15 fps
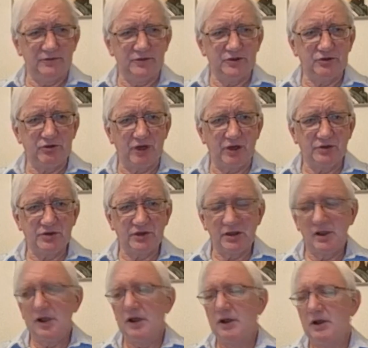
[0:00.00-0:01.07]

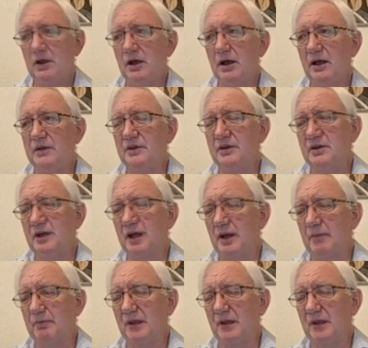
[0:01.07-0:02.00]
infrastructure. And